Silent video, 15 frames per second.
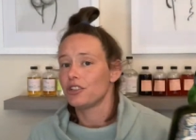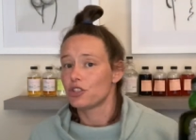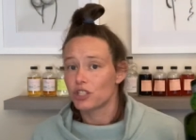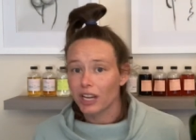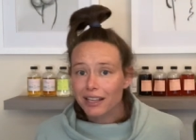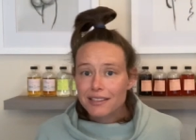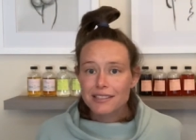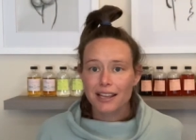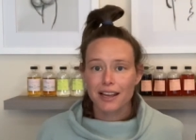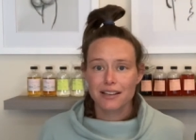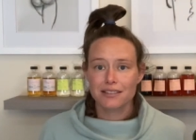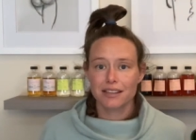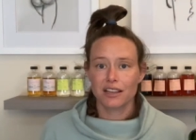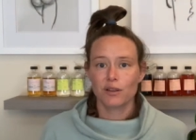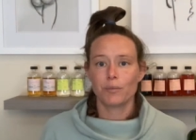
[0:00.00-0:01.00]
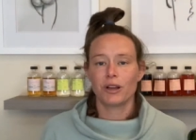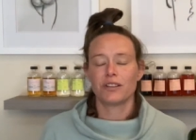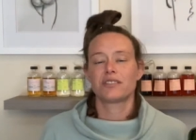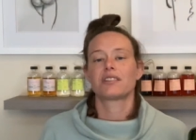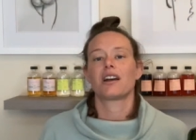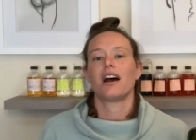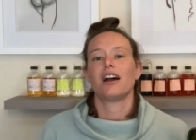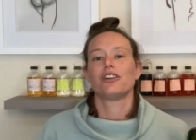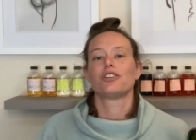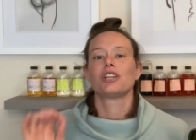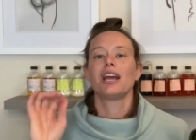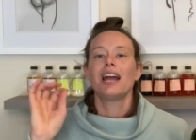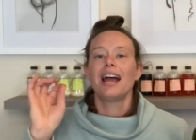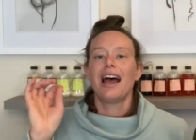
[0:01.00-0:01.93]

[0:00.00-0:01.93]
just like single malt scotch,